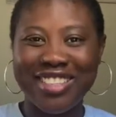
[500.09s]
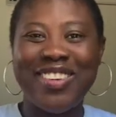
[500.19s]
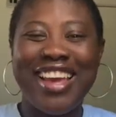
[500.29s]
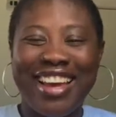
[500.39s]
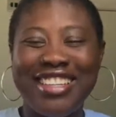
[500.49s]
So
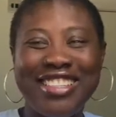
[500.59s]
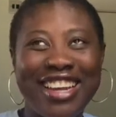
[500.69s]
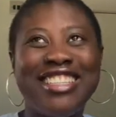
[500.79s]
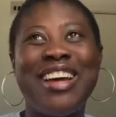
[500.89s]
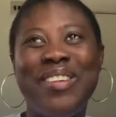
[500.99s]
yeah, it's
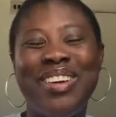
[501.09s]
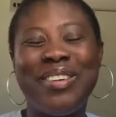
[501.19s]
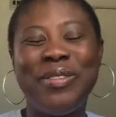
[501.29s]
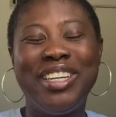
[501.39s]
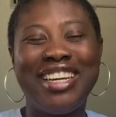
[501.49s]
changed how I look
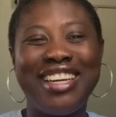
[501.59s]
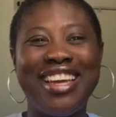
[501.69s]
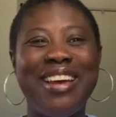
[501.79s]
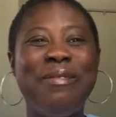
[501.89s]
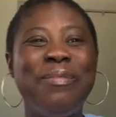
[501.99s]
at work.
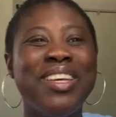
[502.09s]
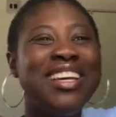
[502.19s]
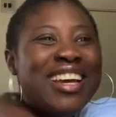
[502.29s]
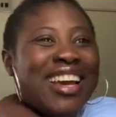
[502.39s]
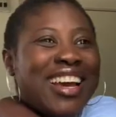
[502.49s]

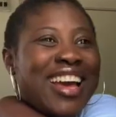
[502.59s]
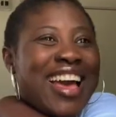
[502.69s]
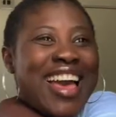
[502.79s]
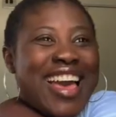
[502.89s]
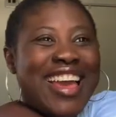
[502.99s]

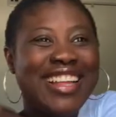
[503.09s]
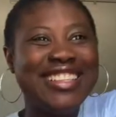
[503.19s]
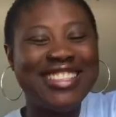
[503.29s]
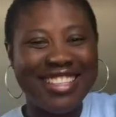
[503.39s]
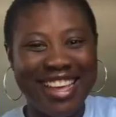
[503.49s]

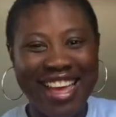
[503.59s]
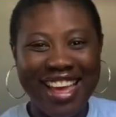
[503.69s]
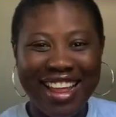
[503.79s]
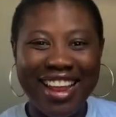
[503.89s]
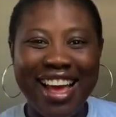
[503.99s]
And
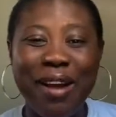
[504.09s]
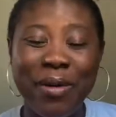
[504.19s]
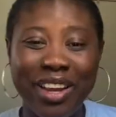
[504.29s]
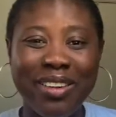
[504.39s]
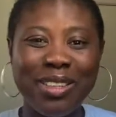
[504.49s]
I
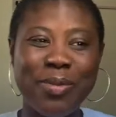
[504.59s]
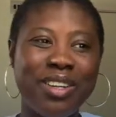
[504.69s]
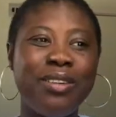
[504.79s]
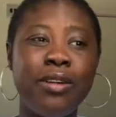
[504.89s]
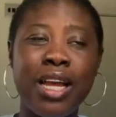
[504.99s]
work in
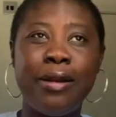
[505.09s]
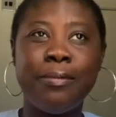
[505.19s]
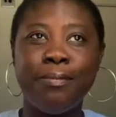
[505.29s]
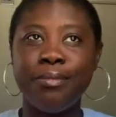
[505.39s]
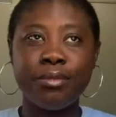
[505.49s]
hospital,
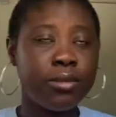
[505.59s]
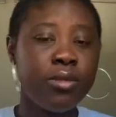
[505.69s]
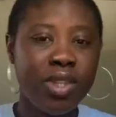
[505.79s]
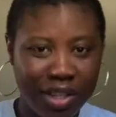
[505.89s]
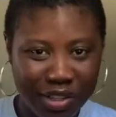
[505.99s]

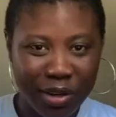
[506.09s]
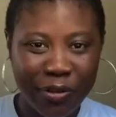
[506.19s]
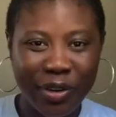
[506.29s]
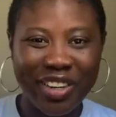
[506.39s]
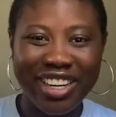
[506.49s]

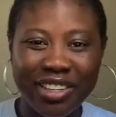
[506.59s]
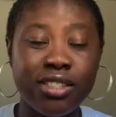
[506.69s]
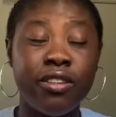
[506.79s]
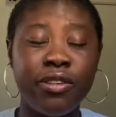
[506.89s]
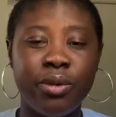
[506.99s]
Salford
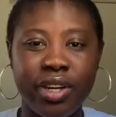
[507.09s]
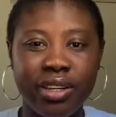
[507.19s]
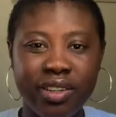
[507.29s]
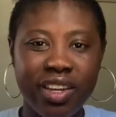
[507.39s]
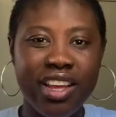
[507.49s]

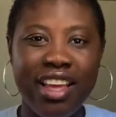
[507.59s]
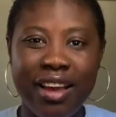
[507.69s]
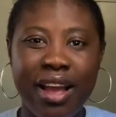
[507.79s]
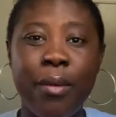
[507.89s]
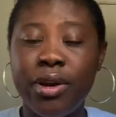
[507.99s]
Royal.
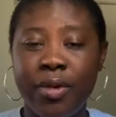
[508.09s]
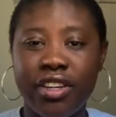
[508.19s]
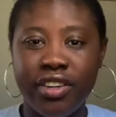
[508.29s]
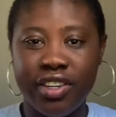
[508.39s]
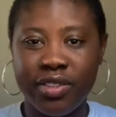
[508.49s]
I want to be a
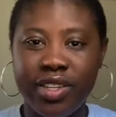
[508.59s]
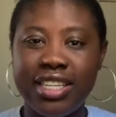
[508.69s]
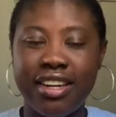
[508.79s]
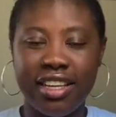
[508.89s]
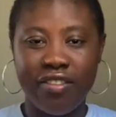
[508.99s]
nurse, so it's
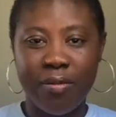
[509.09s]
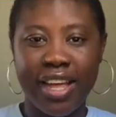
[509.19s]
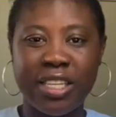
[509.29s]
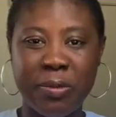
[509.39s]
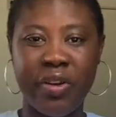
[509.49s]
kind of giving me the
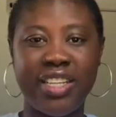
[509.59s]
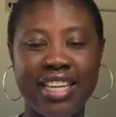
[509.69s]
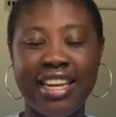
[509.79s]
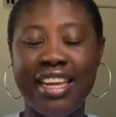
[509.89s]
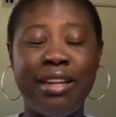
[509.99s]
experience
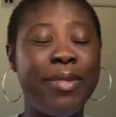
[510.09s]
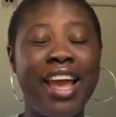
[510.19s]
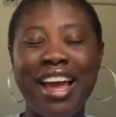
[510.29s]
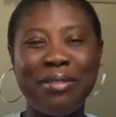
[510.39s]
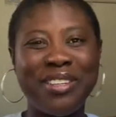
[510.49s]
I need. But
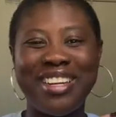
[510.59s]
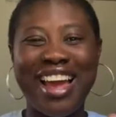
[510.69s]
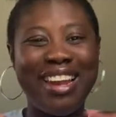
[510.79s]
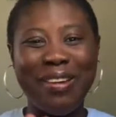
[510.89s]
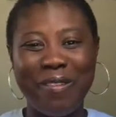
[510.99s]

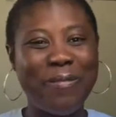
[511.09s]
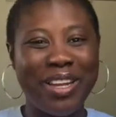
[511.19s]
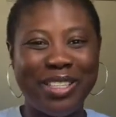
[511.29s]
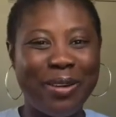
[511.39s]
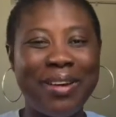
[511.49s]
I love my
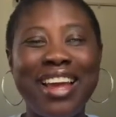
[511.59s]
job.